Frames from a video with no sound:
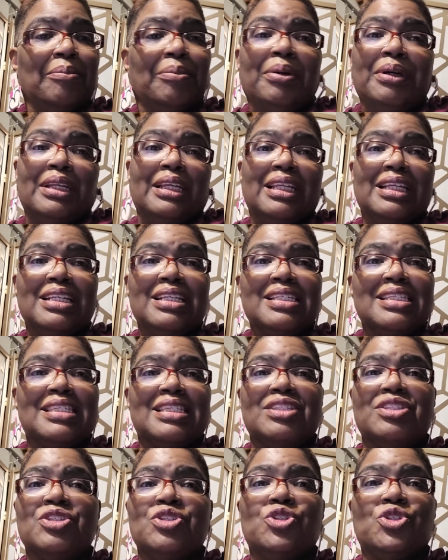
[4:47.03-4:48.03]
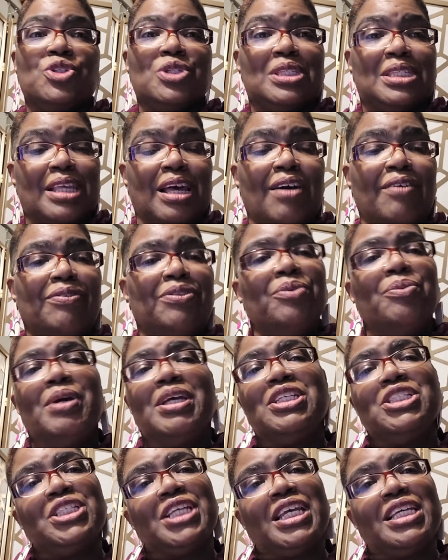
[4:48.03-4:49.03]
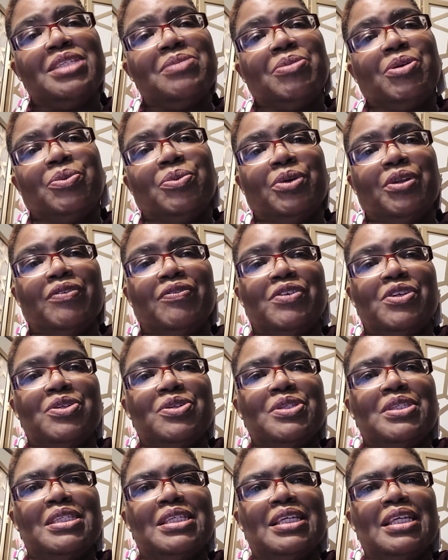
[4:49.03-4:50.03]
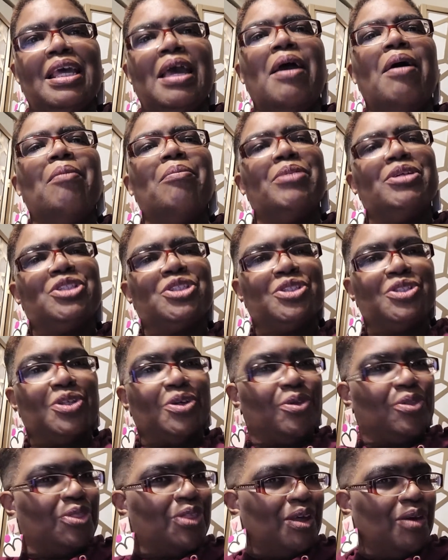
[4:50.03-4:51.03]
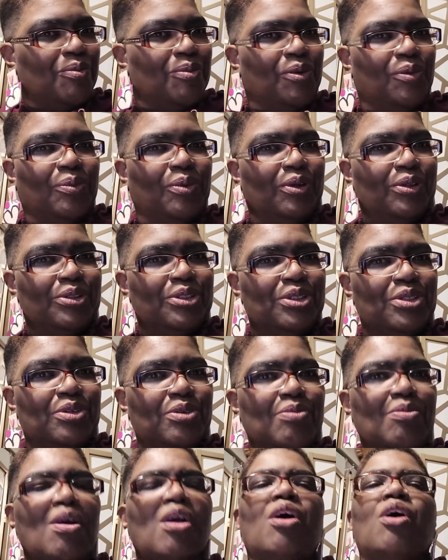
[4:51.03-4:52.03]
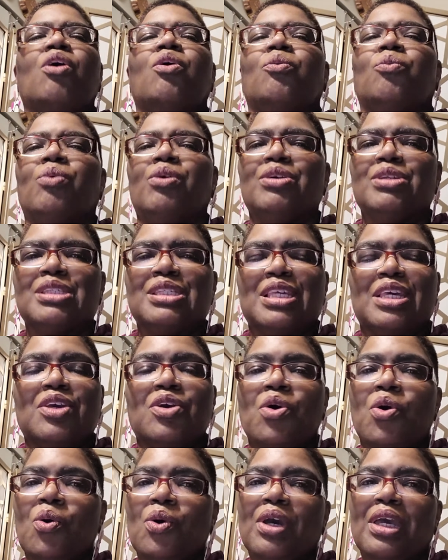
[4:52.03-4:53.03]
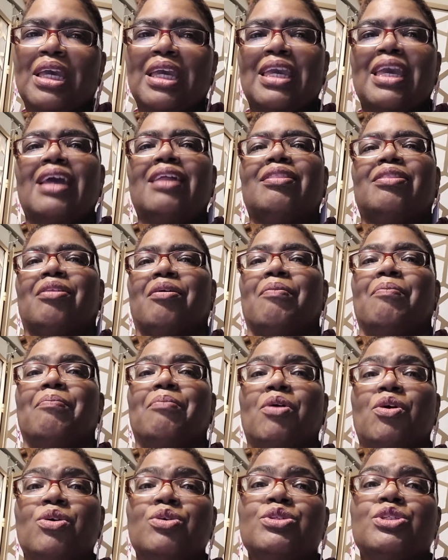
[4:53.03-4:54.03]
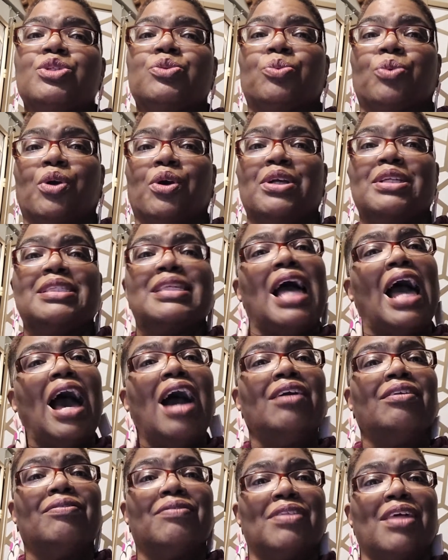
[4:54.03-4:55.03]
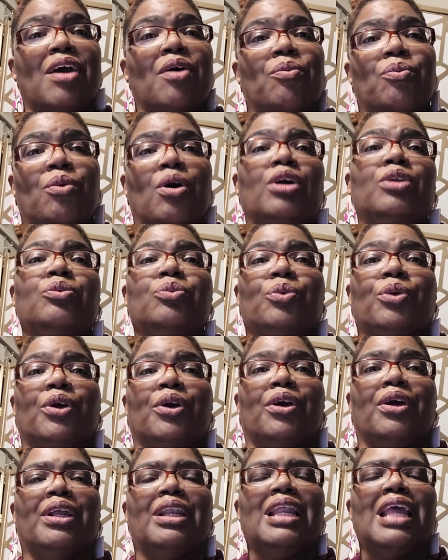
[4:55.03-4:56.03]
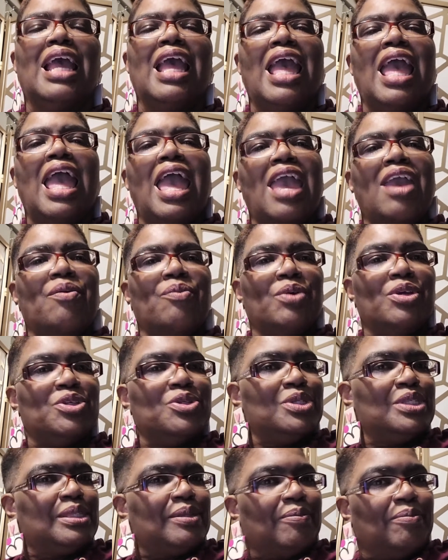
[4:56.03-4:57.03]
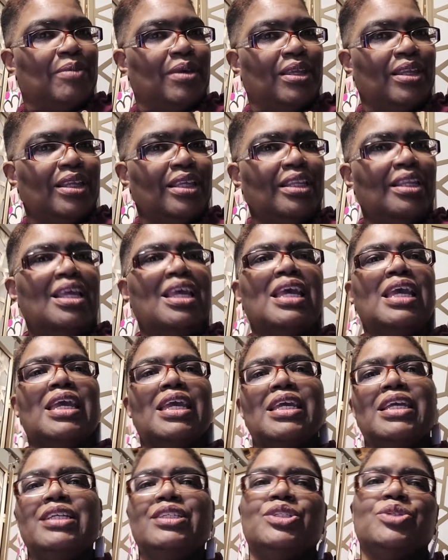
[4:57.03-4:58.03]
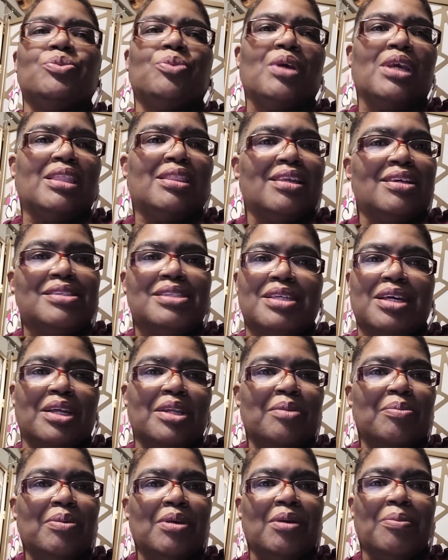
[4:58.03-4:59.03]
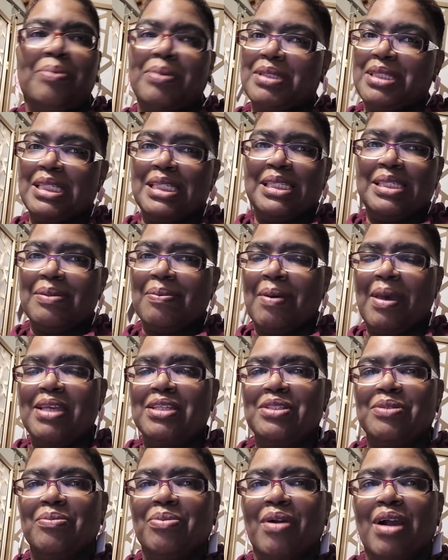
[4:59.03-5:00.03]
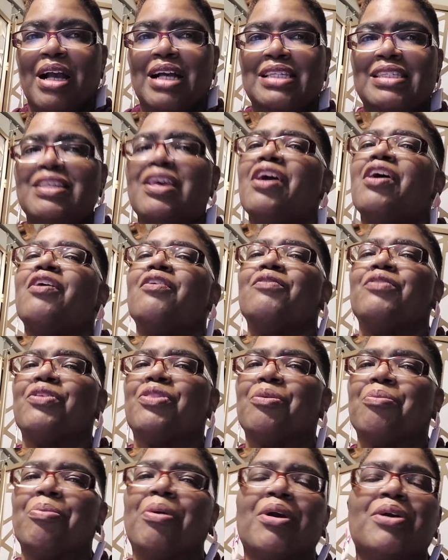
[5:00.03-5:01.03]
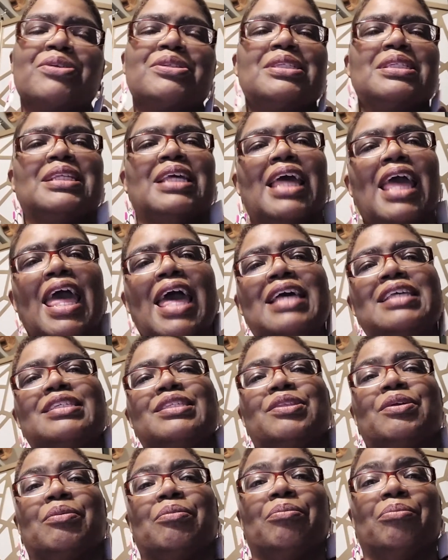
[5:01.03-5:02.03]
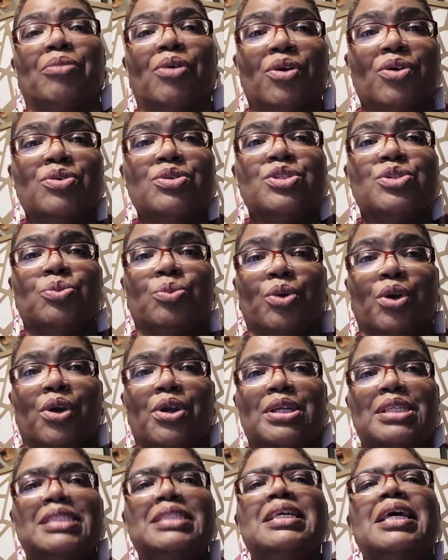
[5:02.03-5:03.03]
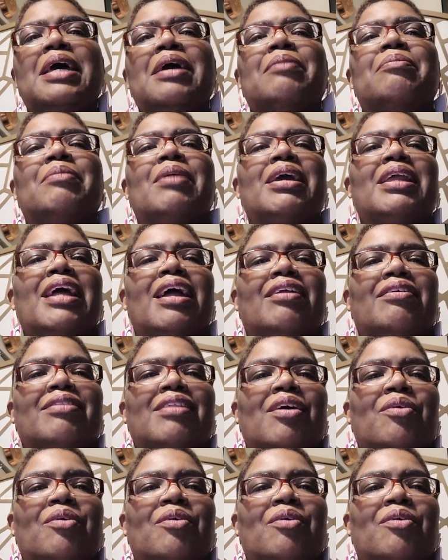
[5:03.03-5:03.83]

put it in a sentence yourself the way Shakespeare would have used it. But you know then what we'll do? We'll see who can get the most words out of that one word. And when you submit it, Each week, there's going to be a participation prize for the person that has the most words made out of